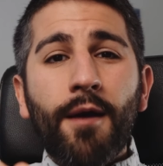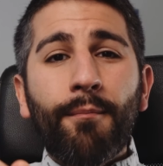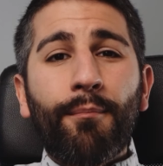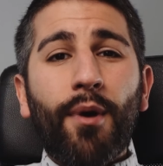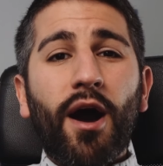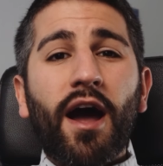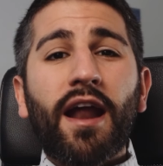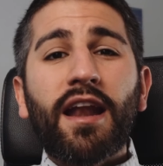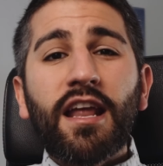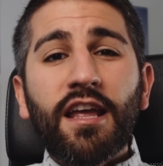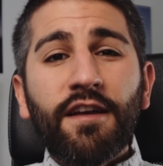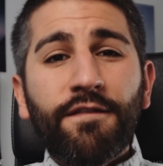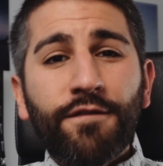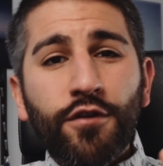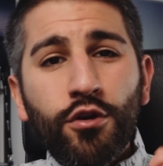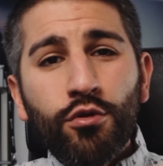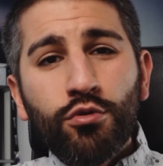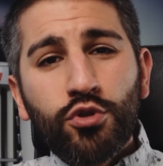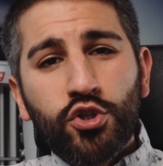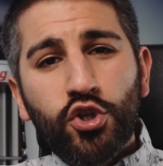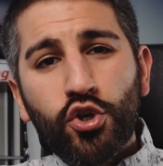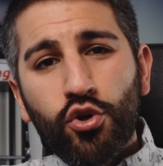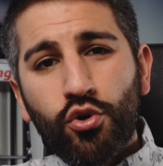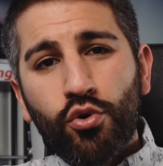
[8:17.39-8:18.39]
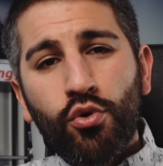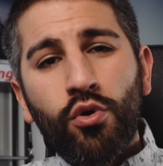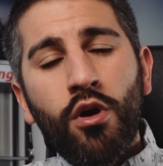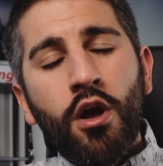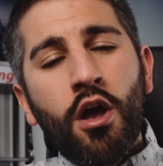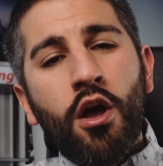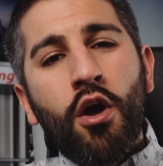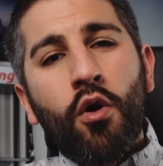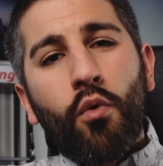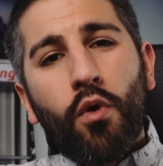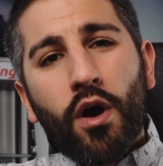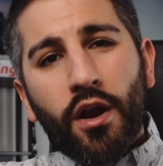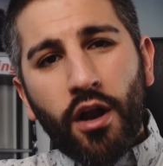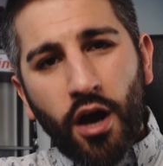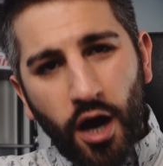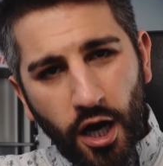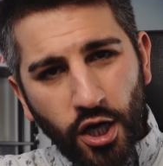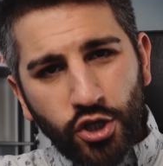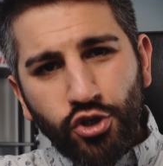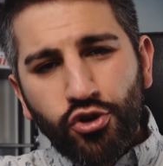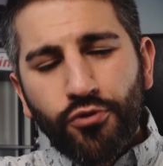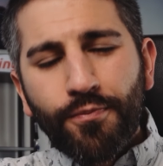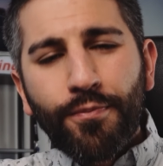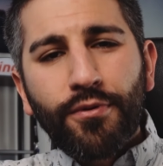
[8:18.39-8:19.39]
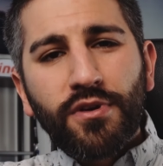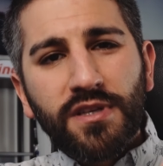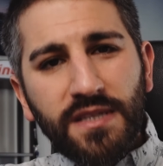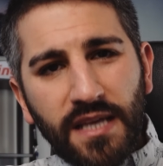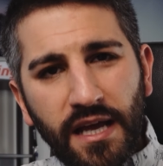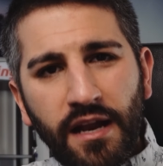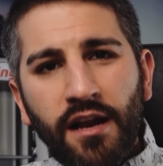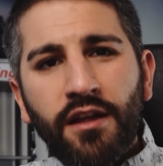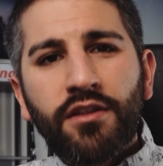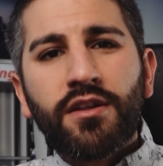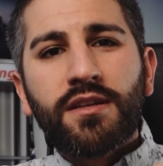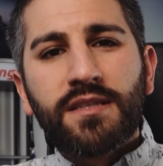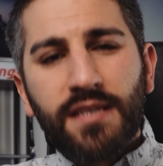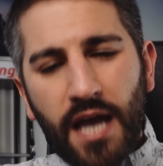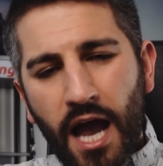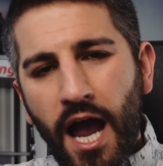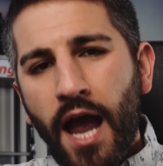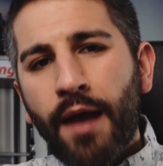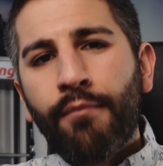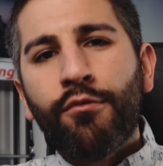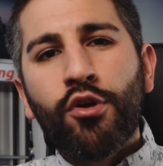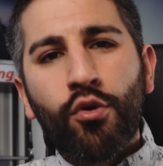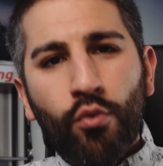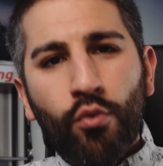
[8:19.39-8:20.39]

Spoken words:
But if you do, 100% of the time,